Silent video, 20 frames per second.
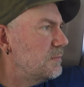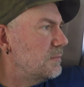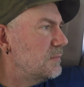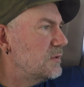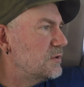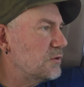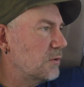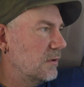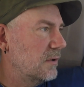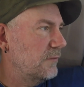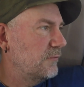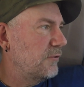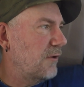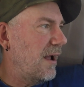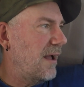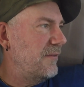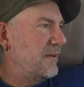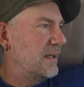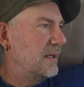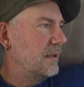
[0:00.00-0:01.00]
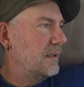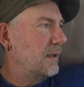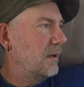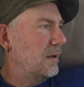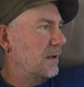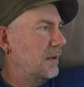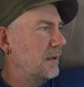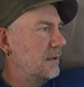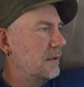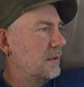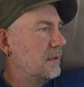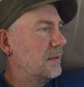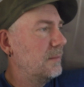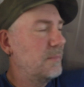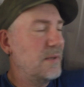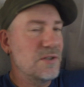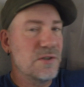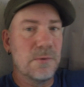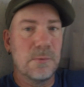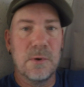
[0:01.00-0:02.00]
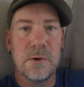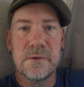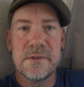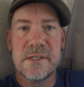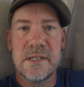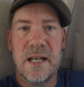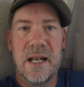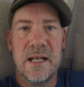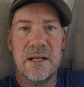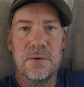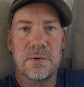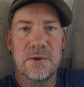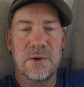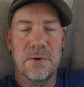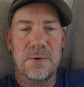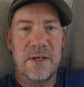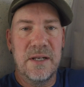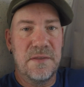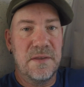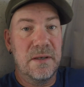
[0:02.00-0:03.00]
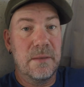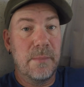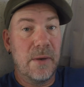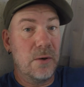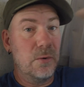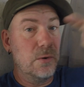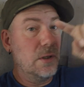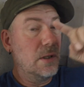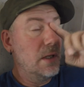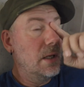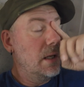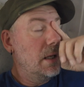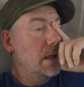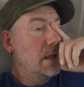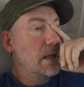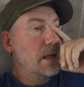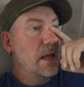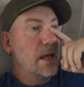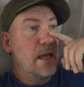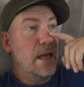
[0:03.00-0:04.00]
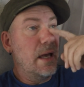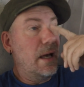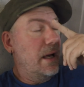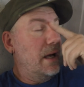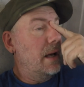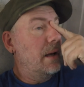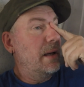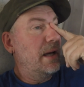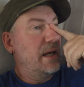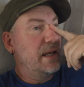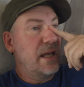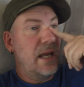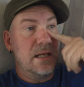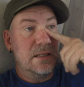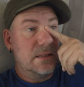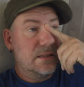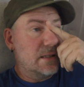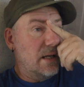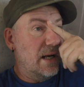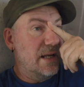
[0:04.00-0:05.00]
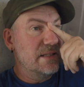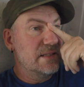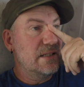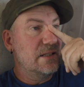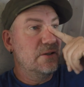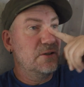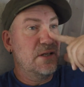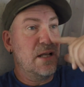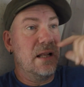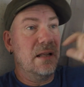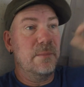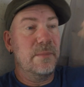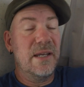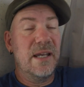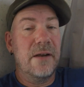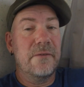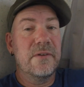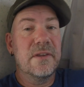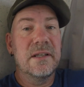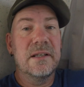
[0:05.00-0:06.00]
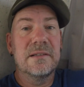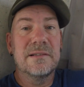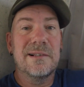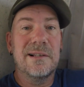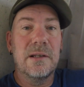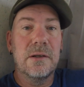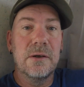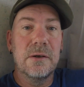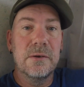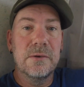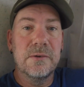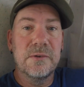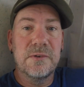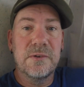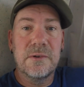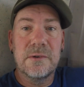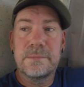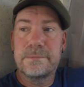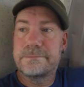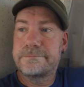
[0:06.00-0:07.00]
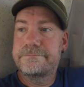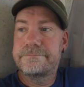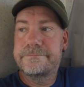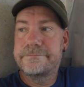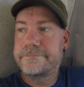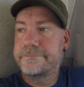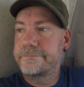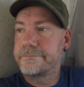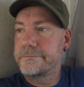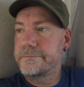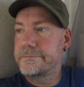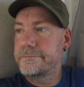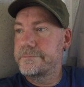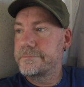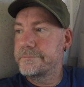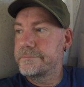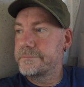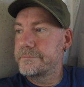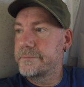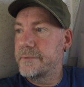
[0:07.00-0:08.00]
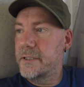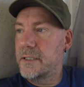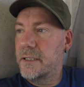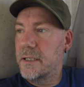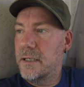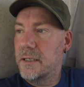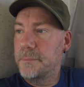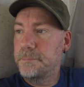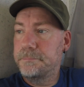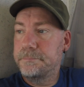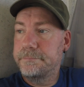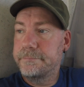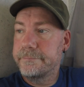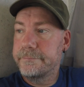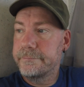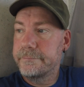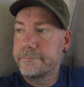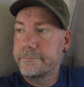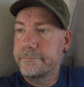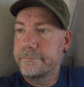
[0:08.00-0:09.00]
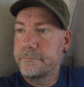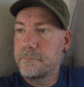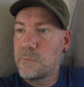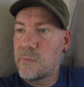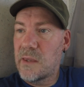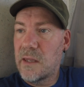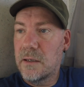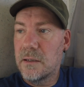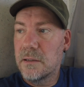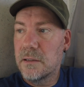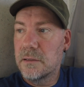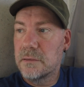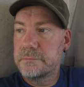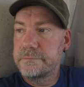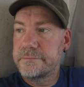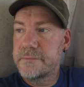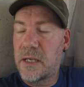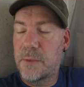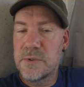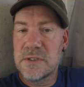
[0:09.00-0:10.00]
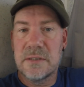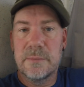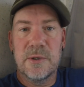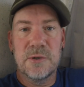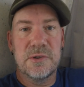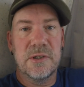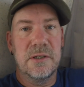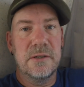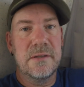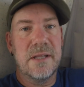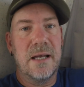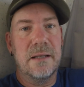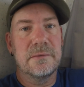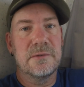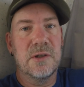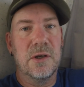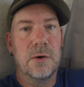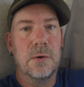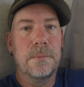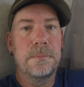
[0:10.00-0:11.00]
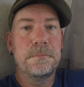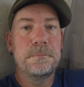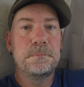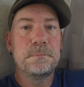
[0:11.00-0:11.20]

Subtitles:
short of driving on a bunch of roads that I don't know anything about, against signs that are telling me everything's closed, I wasn't about to do that. So